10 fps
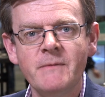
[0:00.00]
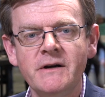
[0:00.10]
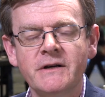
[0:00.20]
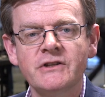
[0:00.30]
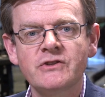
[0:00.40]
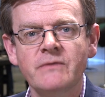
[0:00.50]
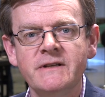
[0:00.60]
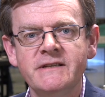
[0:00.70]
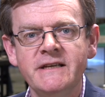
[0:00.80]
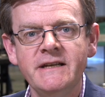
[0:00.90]
America
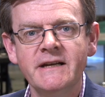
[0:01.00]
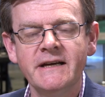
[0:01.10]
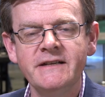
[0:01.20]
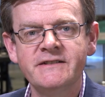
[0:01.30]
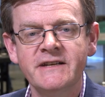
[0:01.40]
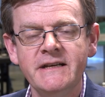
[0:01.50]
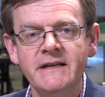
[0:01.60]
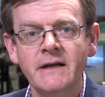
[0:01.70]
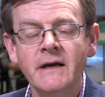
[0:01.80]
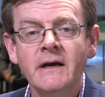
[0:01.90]

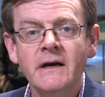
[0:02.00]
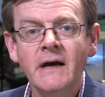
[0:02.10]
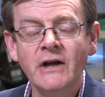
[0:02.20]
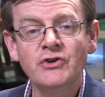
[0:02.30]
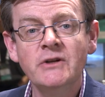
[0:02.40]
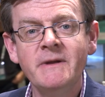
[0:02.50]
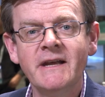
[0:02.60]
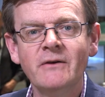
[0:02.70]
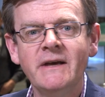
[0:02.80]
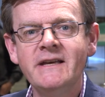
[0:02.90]
2019. And joining me
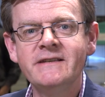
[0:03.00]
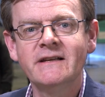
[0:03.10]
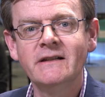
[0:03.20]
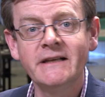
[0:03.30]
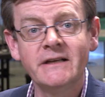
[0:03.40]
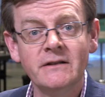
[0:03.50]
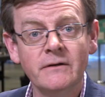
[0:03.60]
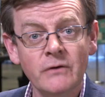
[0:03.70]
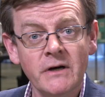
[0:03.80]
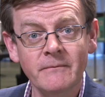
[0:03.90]
now is Lincoln
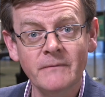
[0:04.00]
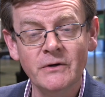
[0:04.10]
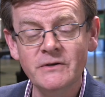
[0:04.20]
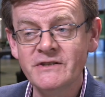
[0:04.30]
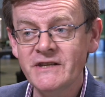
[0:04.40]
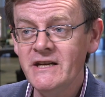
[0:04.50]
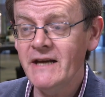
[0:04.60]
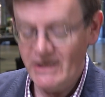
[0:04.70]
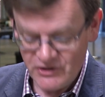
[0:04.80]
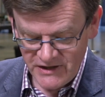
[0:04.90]
Lavoie, who is
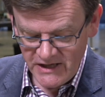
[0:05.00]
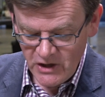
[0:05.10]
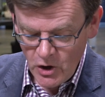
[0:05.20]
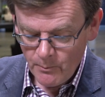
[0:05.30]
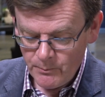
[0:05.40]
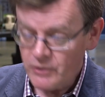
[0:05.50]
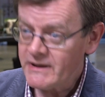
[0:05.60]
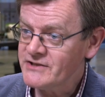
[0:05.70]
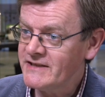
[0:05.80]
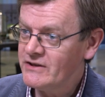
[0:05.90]
Senior Engineer
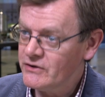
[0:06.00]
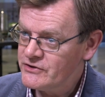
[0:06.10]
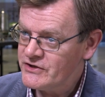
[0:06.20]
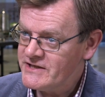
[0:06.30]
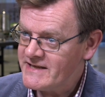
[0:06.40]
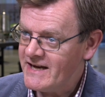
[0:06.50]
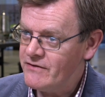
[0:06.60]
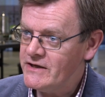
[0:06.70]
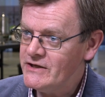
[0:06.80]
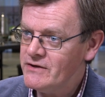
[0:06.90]
Broadband Technologies
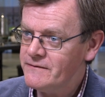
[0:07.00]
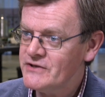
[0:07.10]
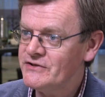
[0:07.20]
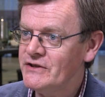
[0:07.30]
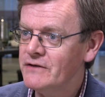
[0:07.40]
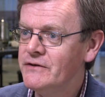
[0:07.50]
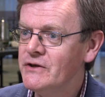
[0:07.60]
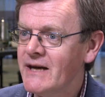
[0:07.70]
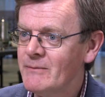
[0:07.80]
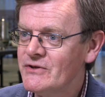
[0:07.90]
at the University of
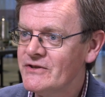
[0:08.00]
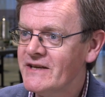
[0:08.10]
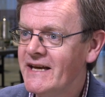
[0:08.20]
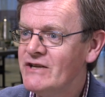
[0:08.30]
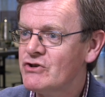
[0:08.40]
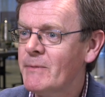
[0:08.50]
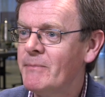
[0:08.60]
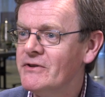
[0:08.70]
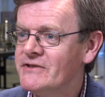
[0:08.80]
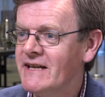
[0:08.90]
New Hampshire's
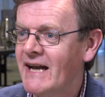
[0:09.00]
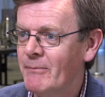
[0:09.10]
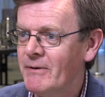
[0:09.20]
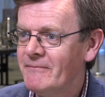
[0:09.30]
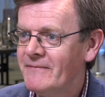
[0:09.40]
Interoperability Lab.